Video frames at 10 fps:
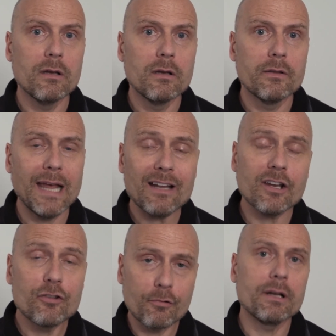That is the
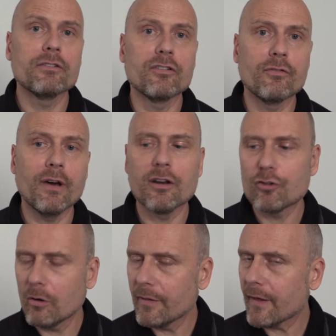real disadvantage. All
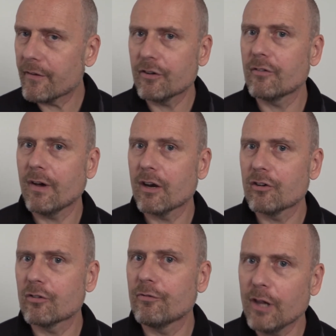the other disadvantages
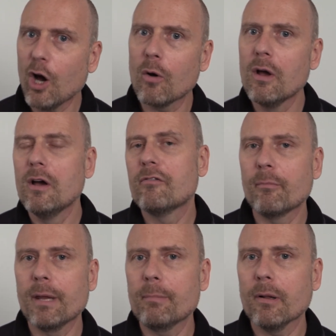flow from
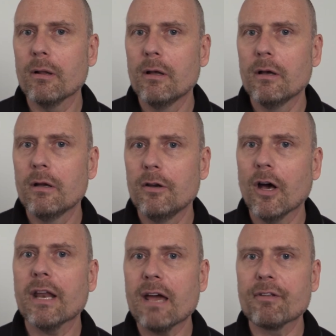people not
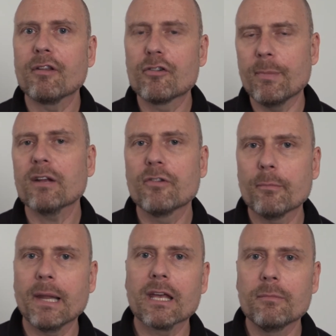having the respect for the
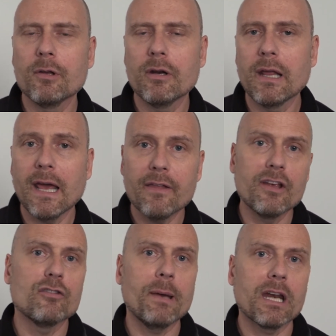black community and the
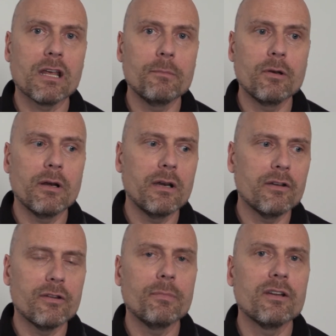Hispanic community to
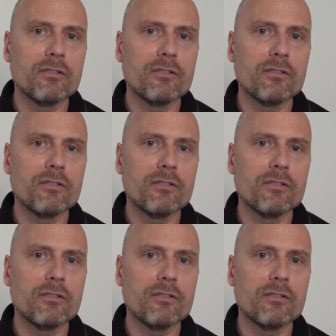simply